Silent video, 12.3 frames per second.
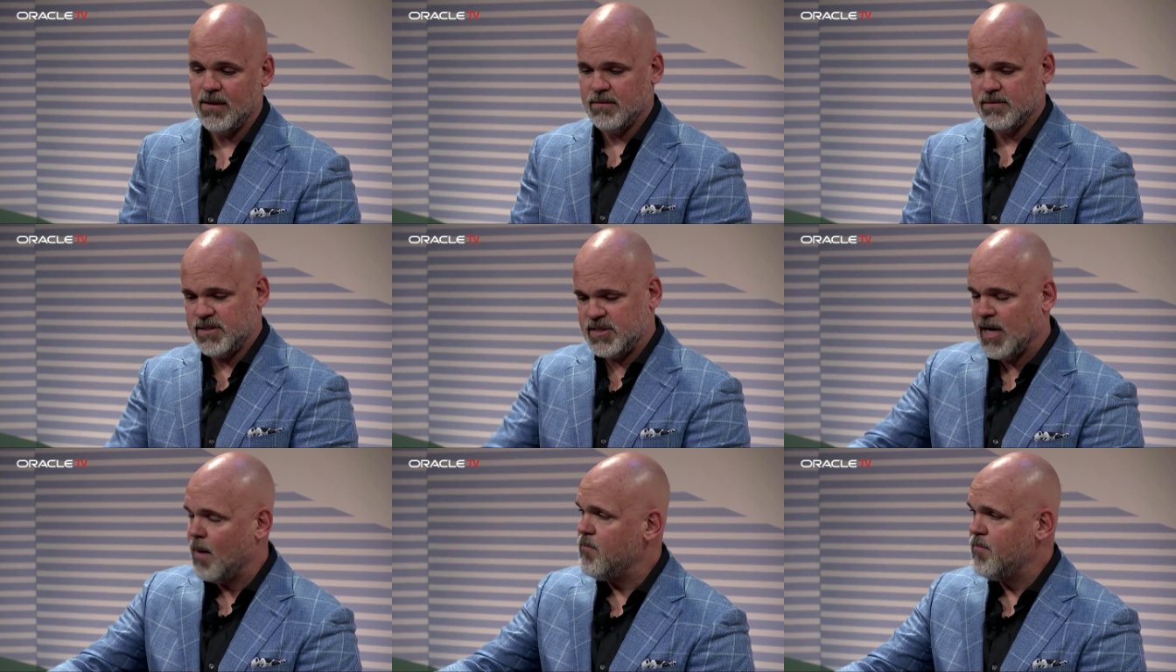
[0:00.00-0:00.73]

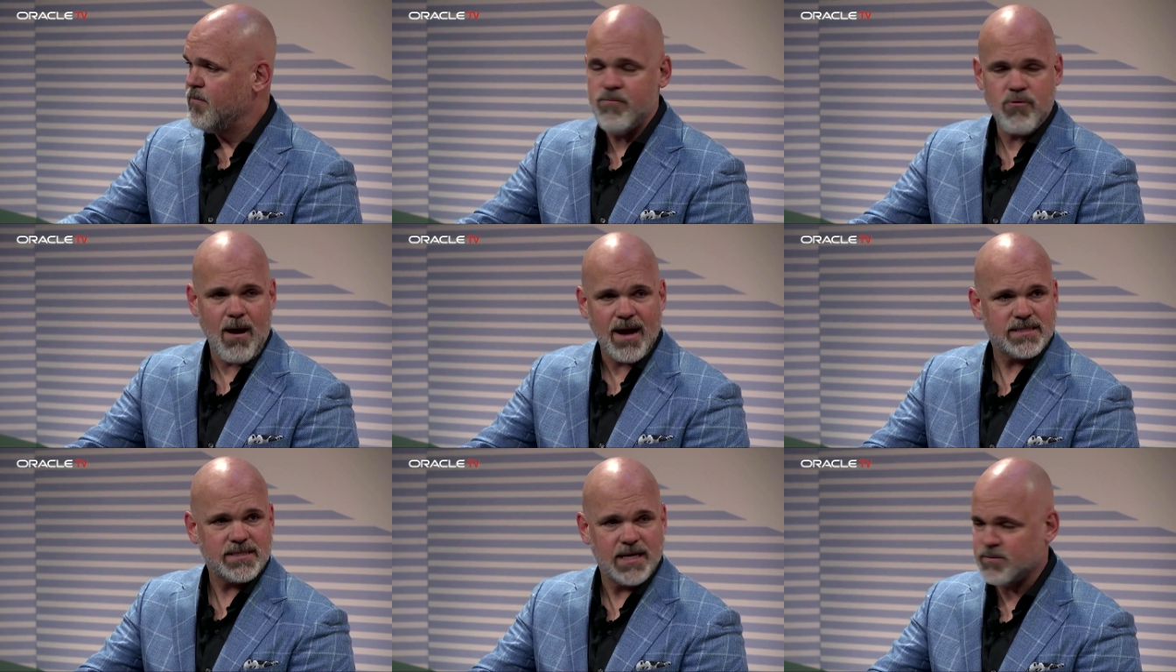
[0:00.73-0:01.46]
sub
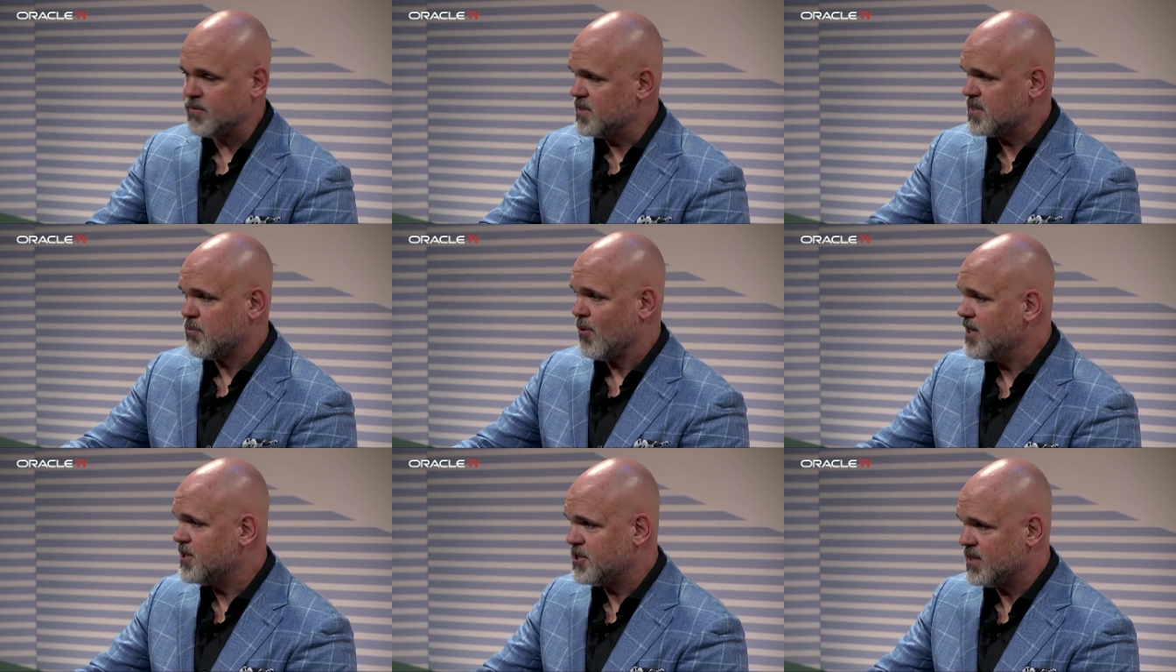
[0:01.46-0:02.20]
process with
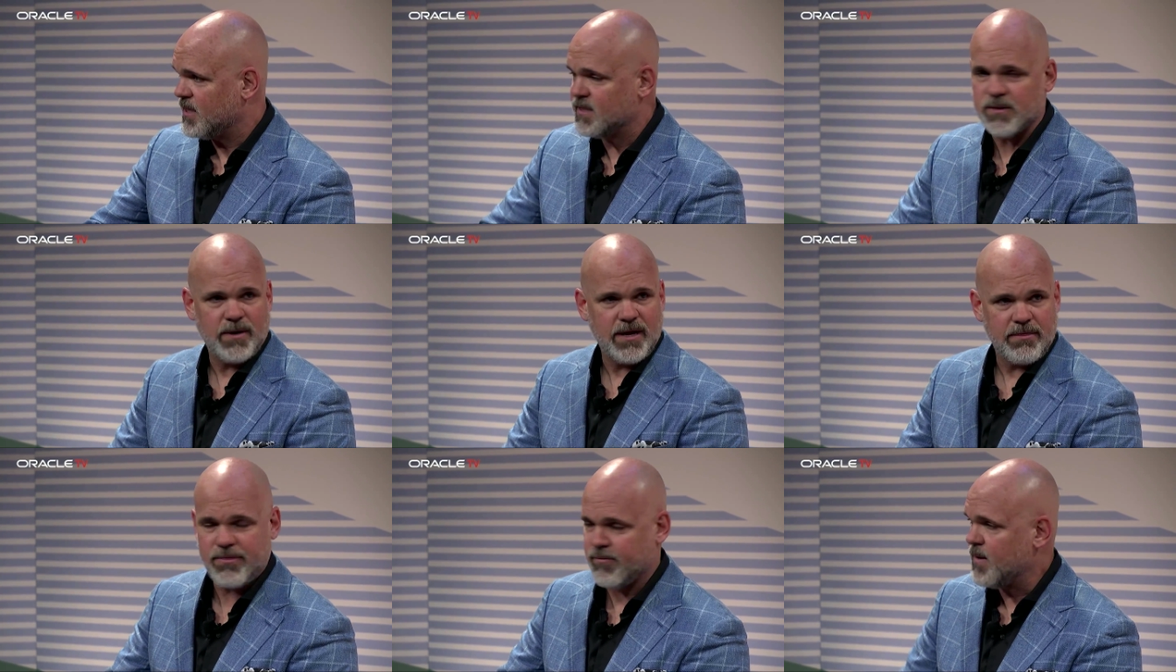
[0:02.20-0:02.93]
spreadsheets and we
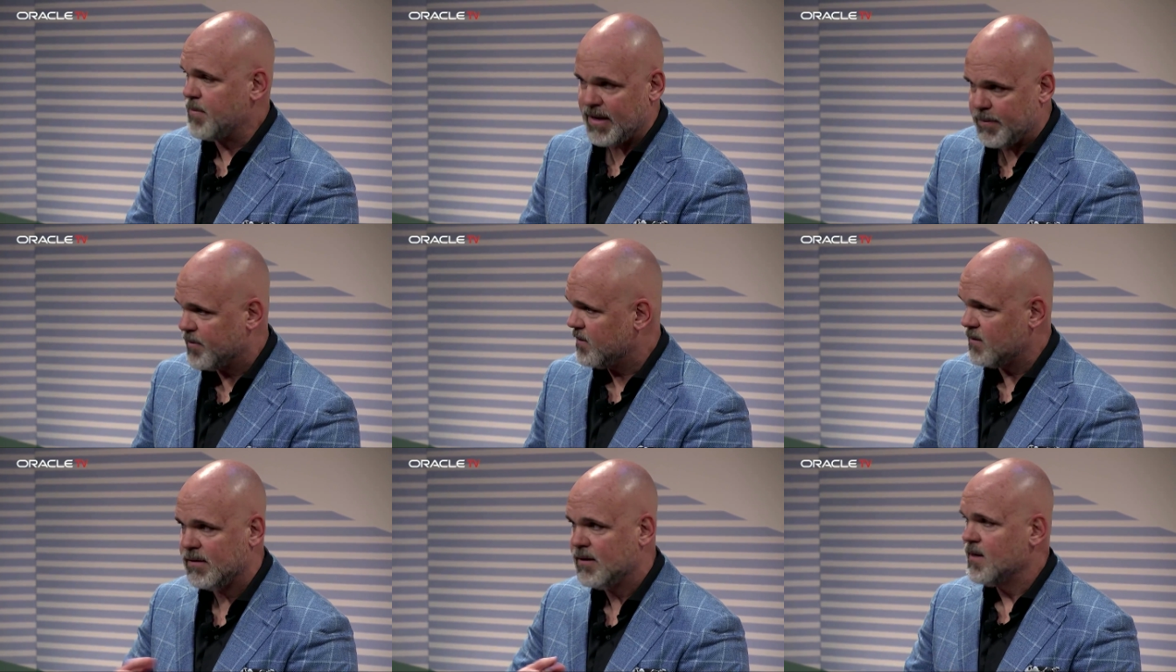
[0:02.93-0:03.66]
had three
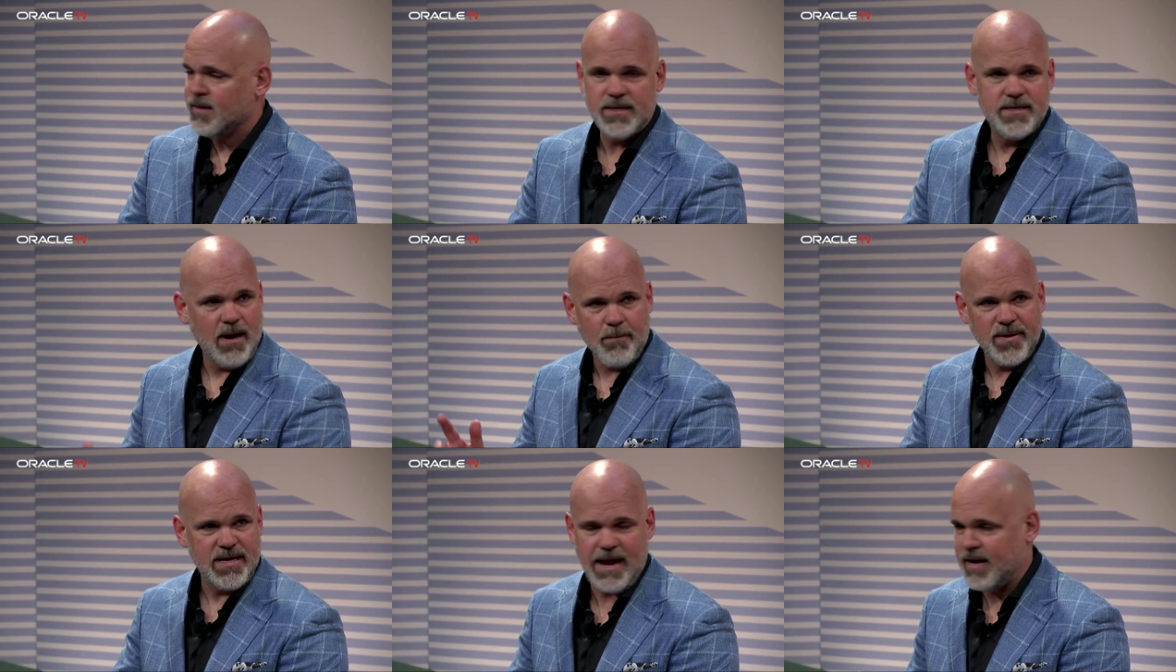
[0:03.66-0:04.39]
people
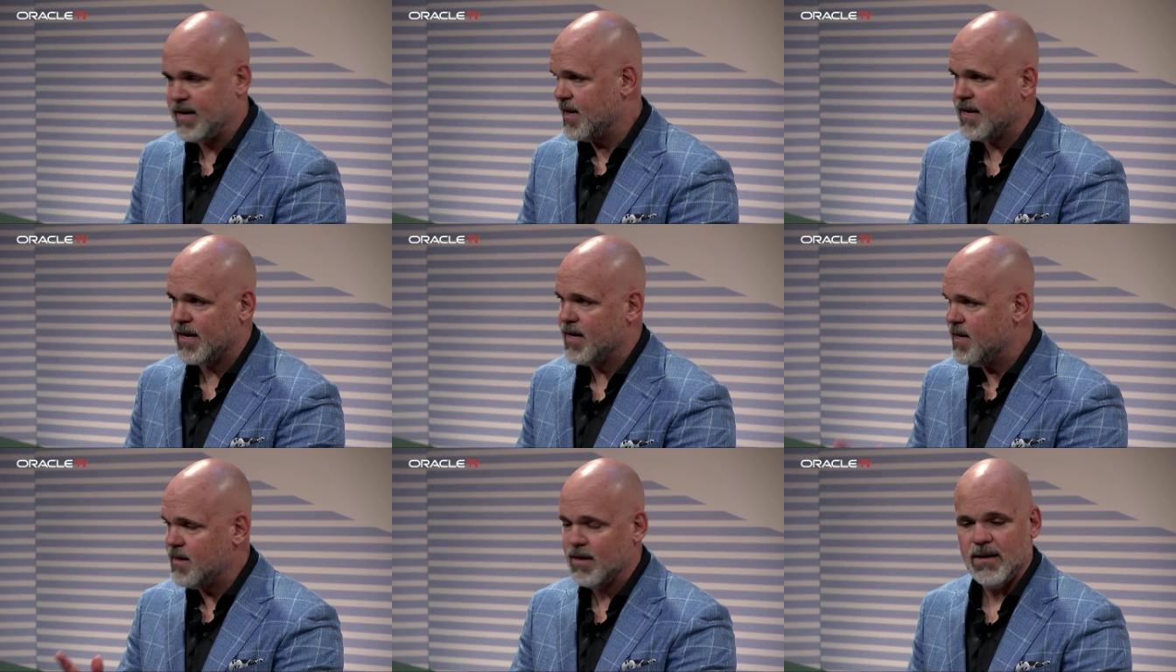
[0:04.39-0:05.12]
dumping data
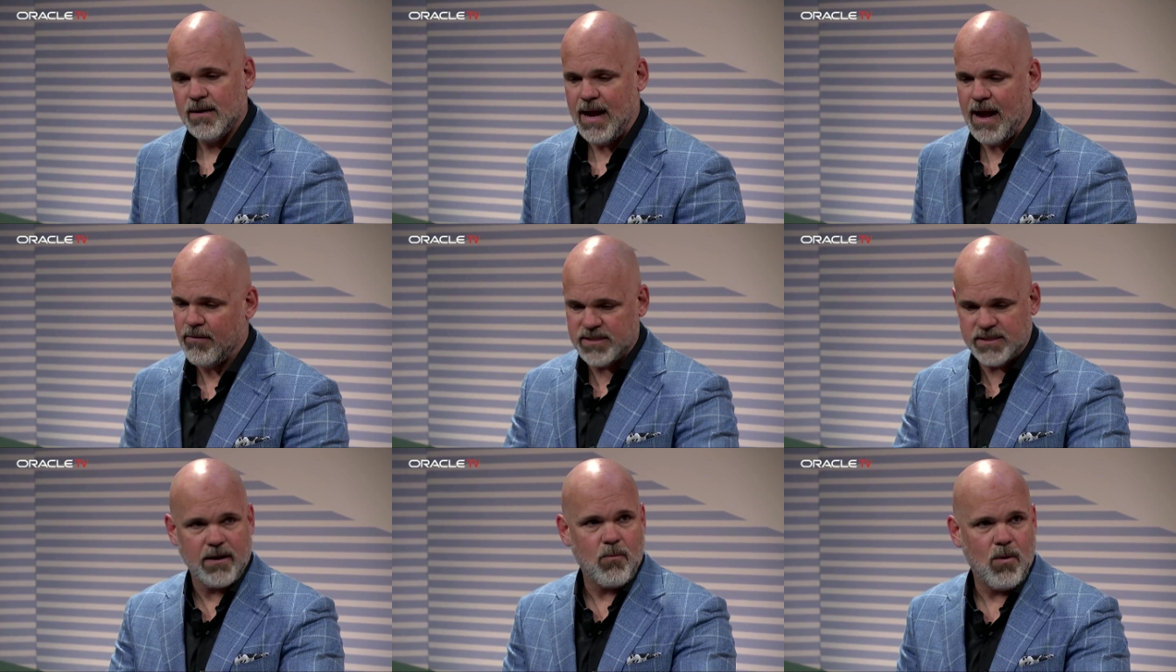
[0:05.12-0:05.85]
in. Now it's
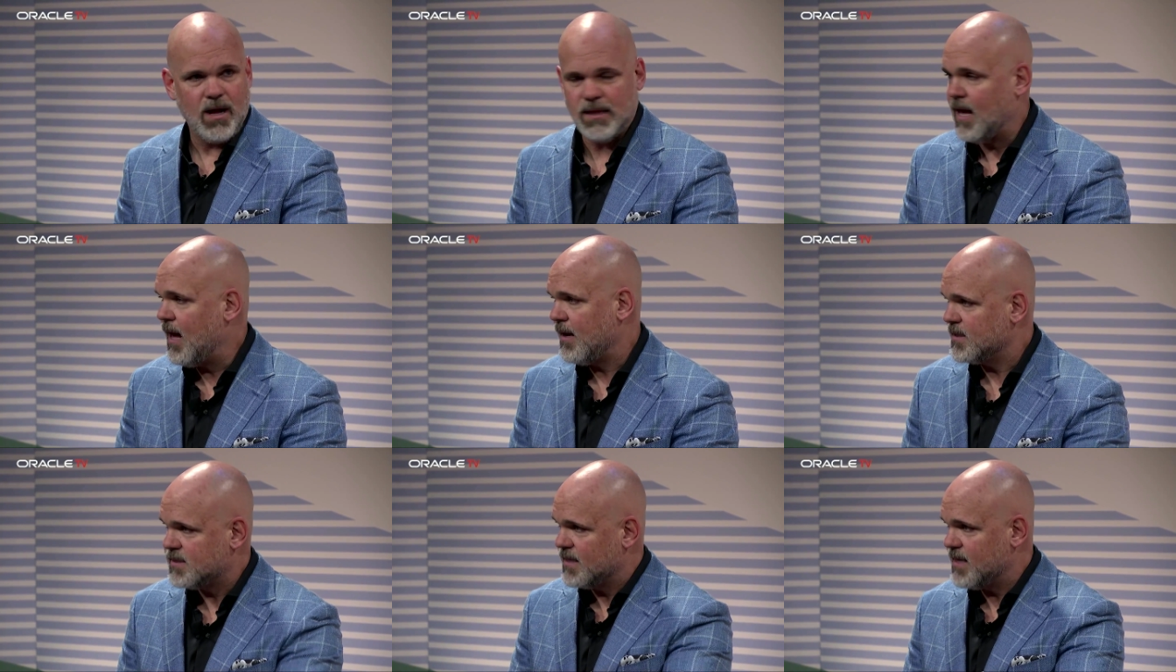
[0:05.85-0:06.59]
like, voila,
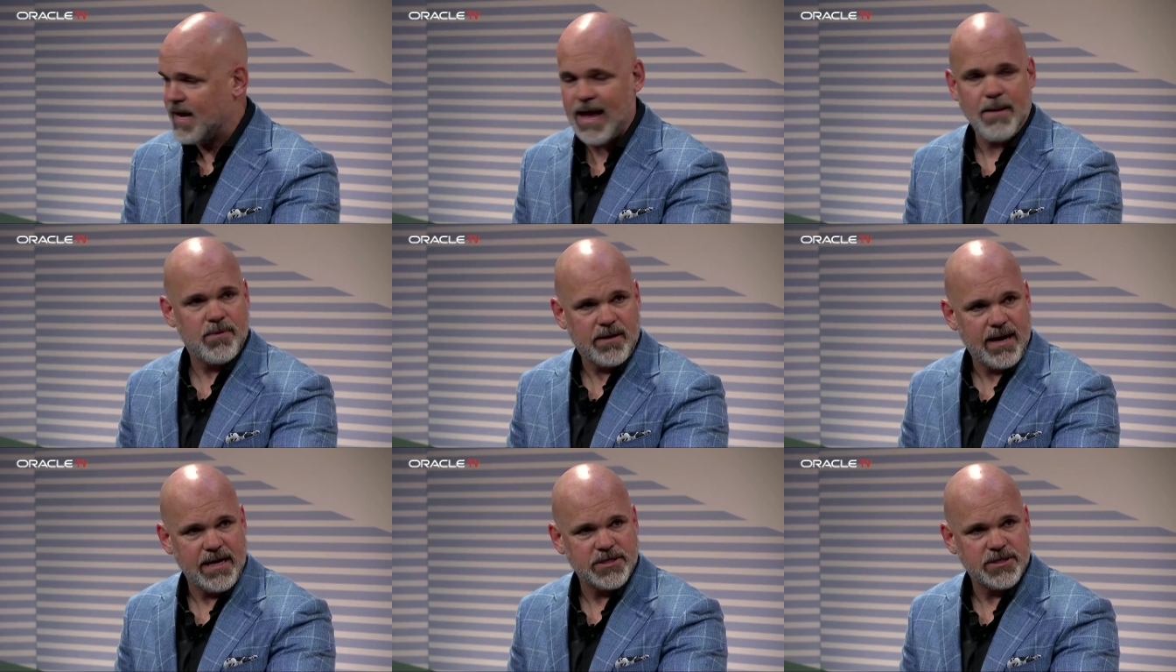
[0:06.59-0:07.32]
it's in the
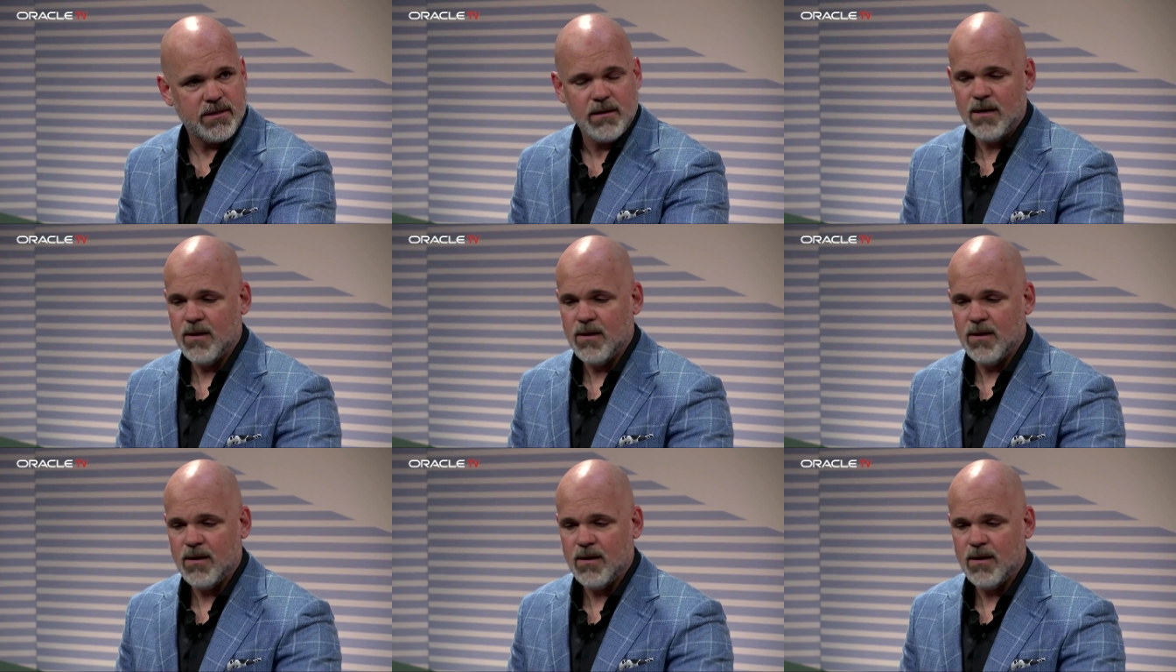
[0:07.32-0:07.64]
application.